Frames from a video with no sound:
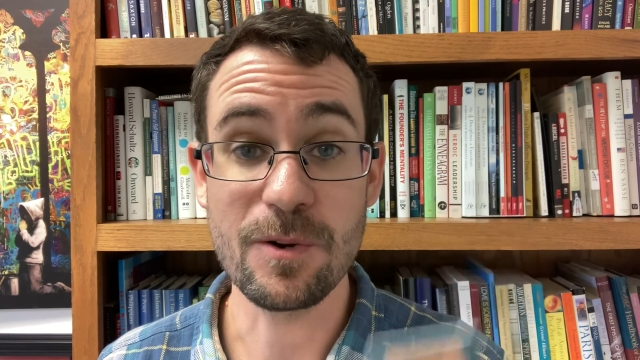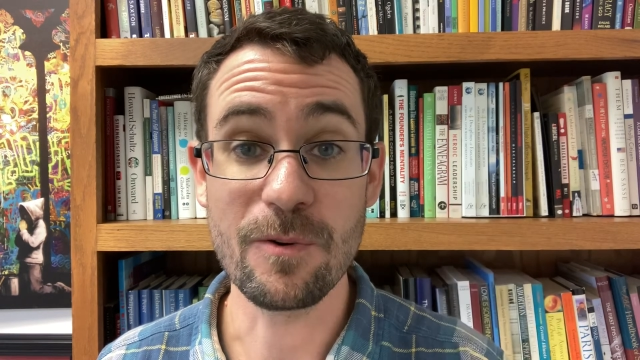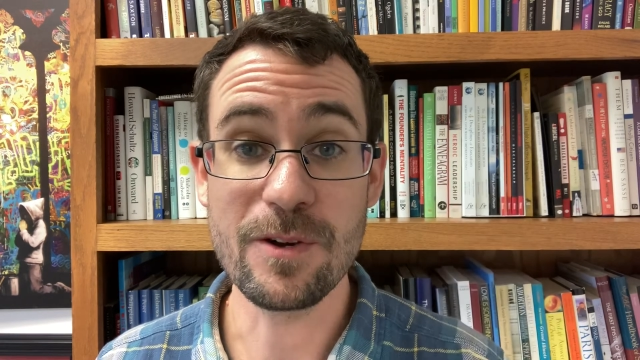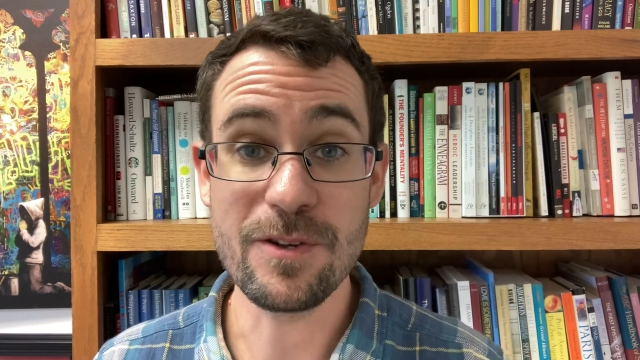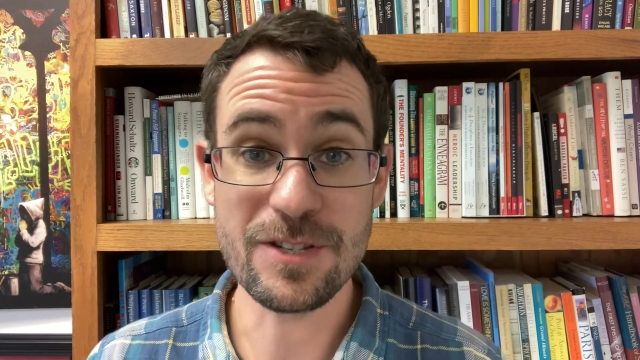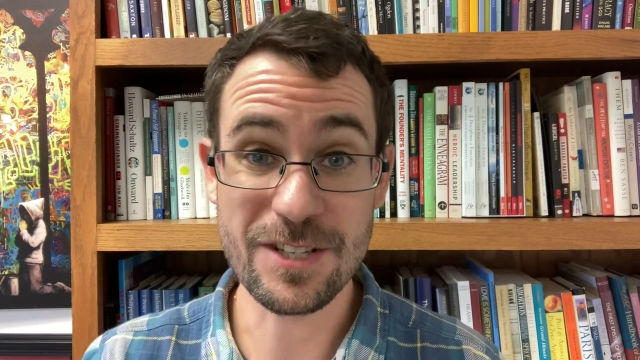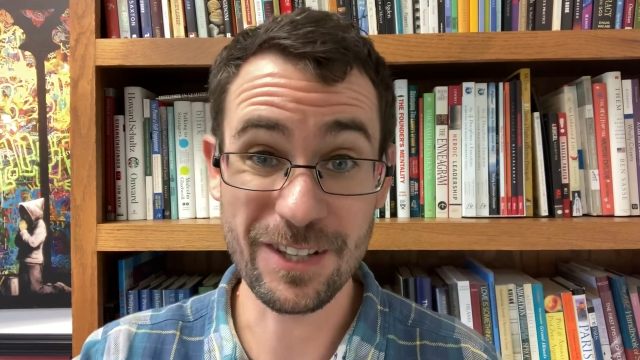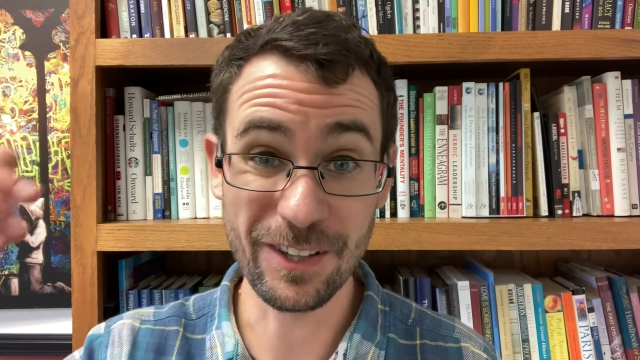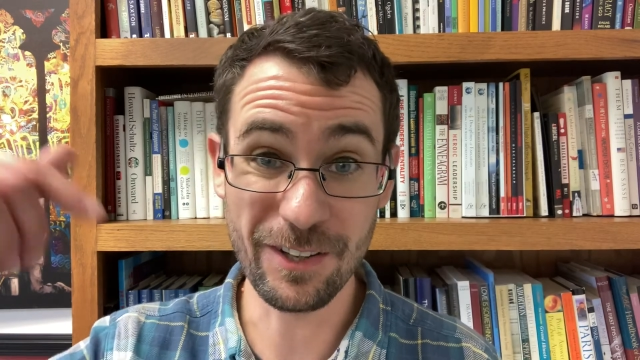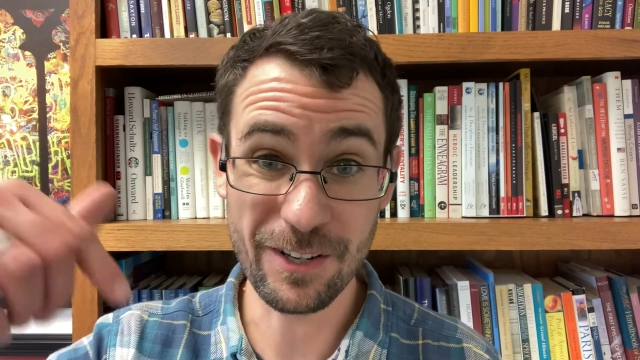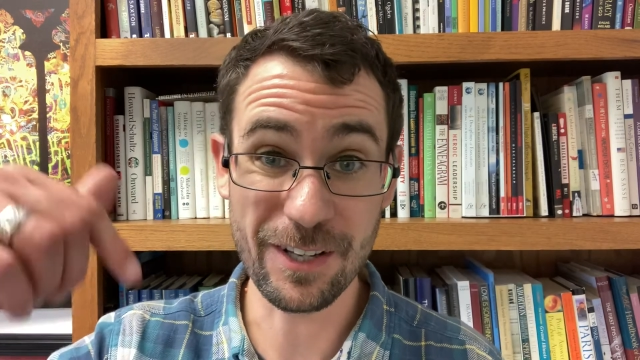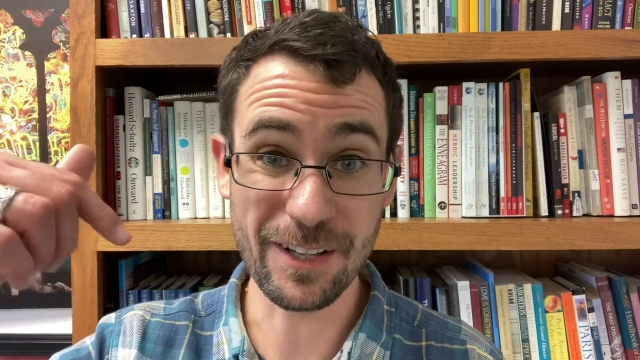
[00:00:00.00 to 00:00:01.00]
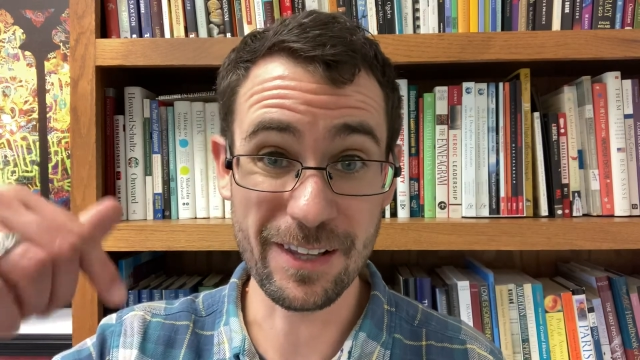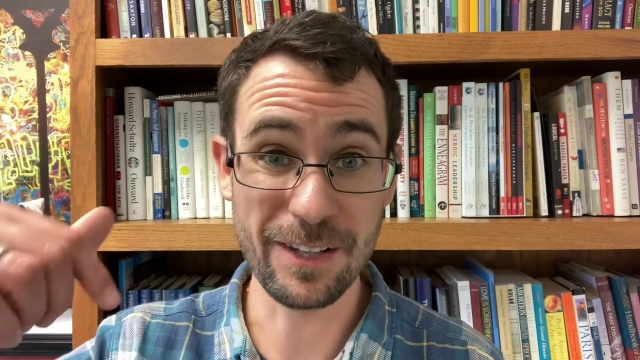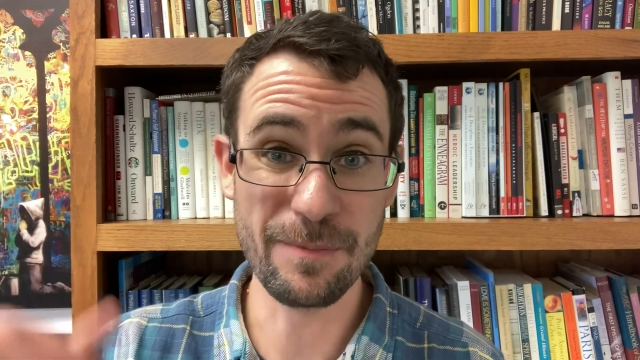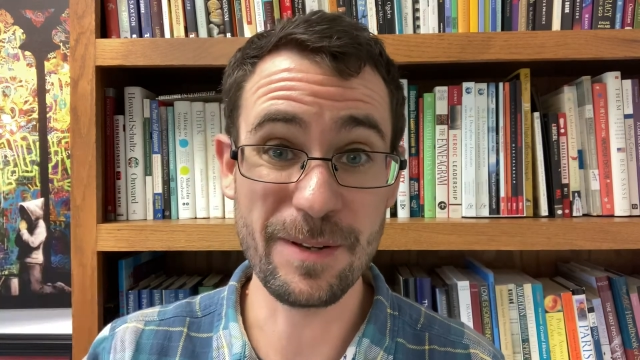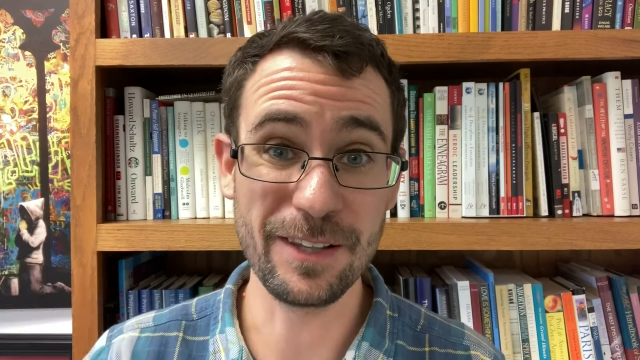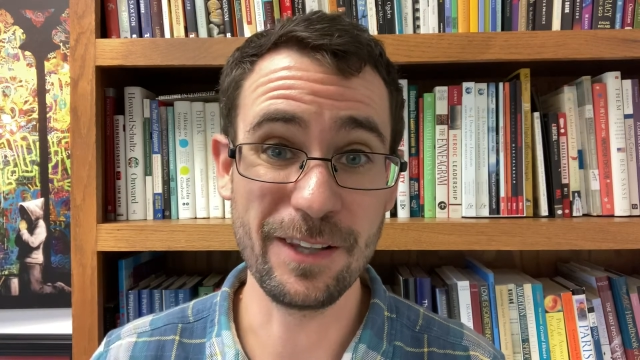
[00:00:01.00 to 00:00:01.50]
or you just look a
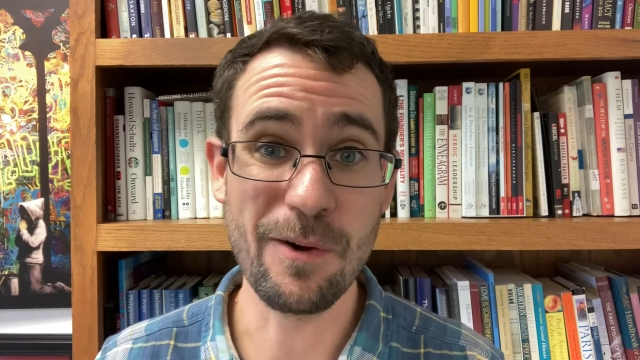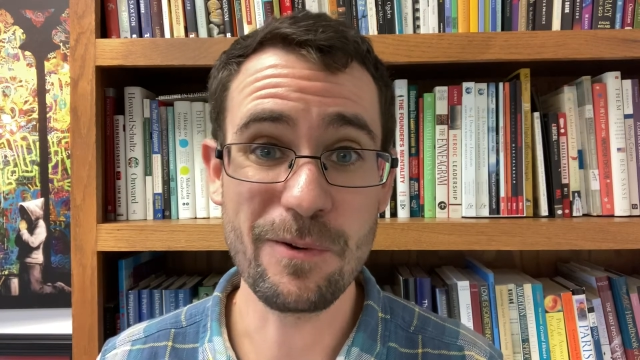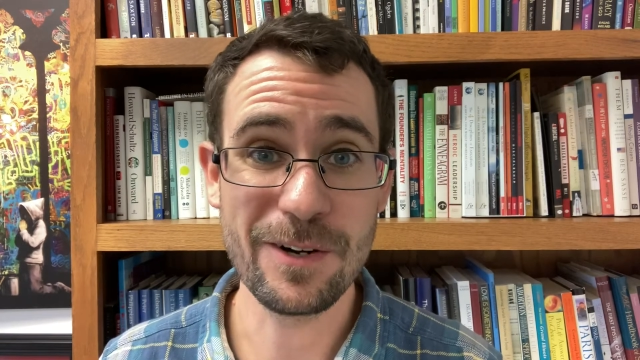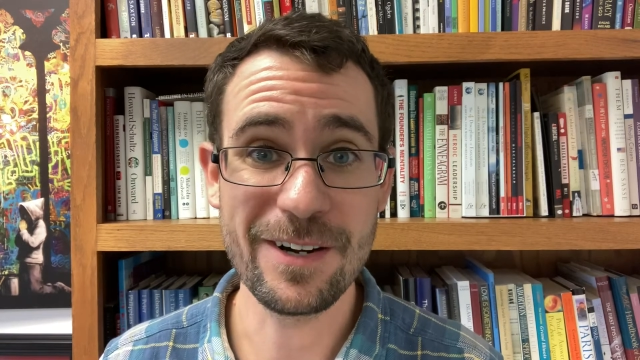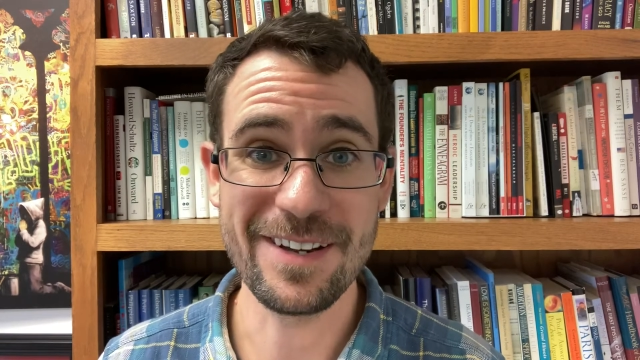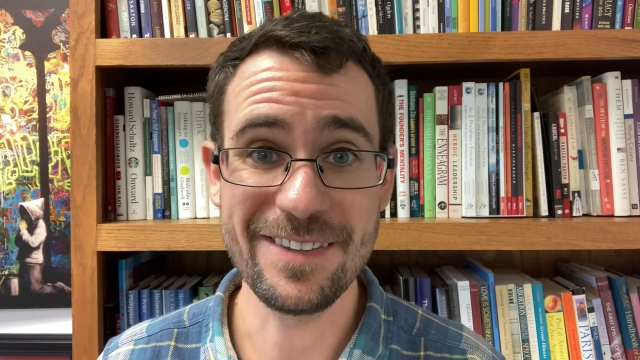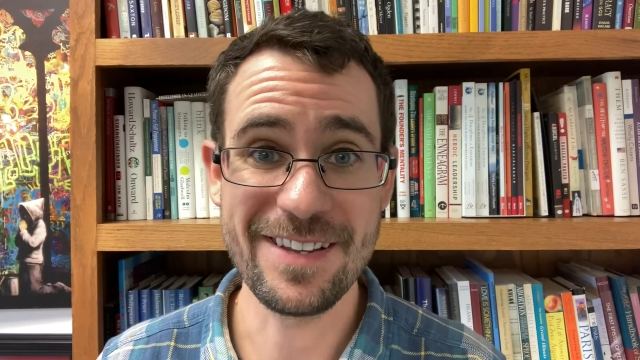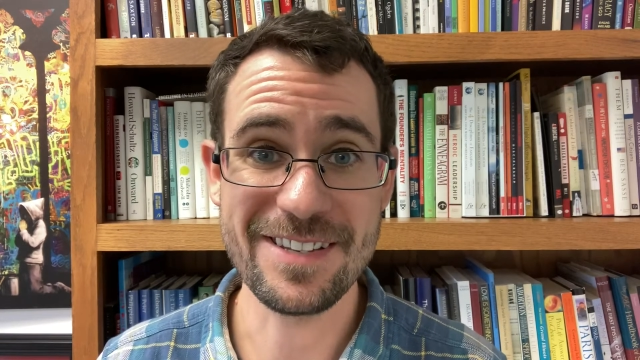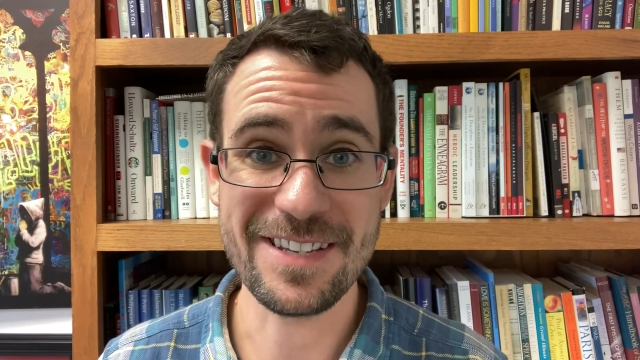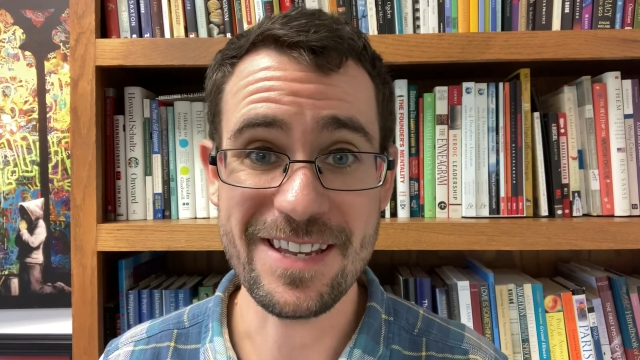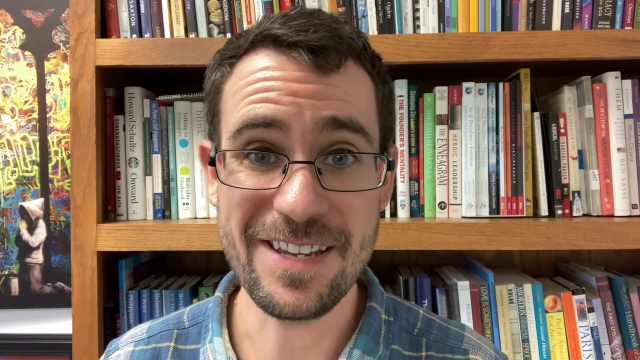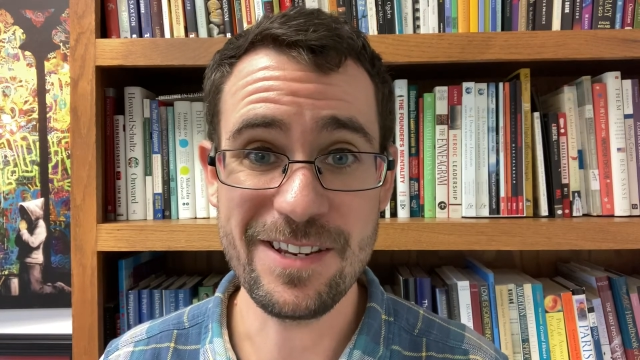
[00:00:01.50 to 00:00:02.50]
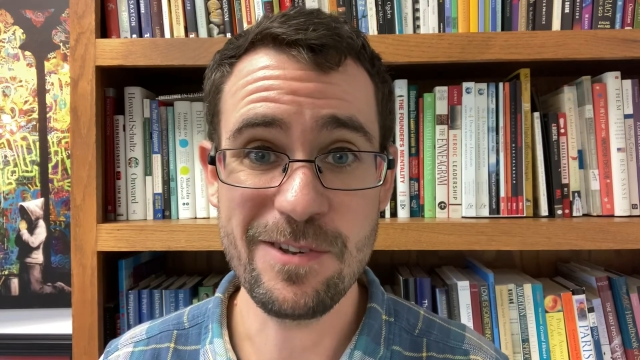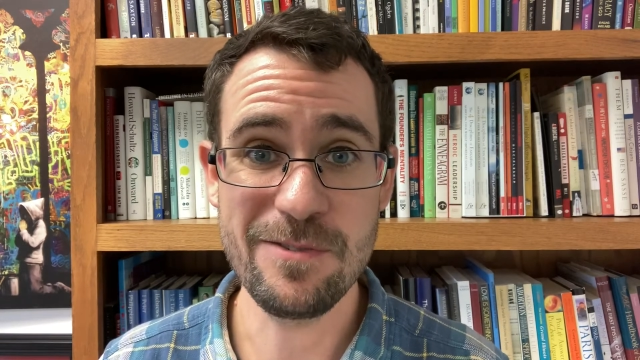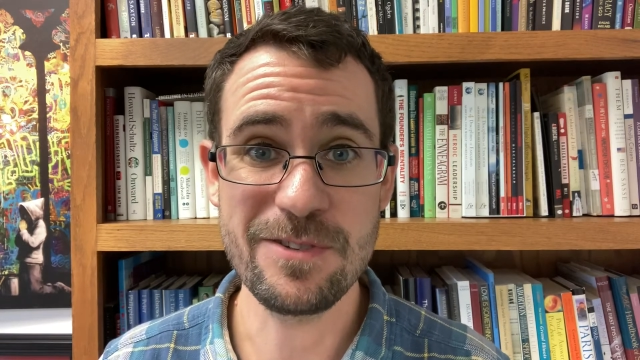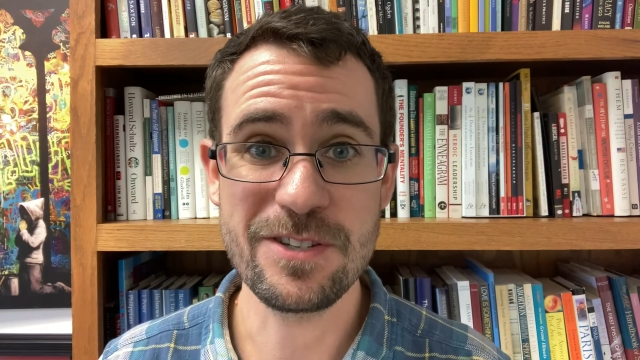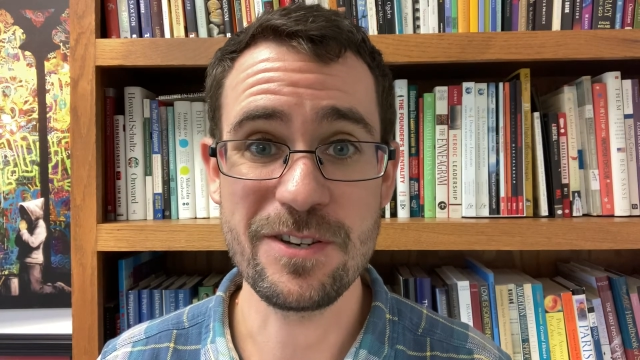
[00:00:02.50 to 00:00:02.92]
little bit lower in this eNews,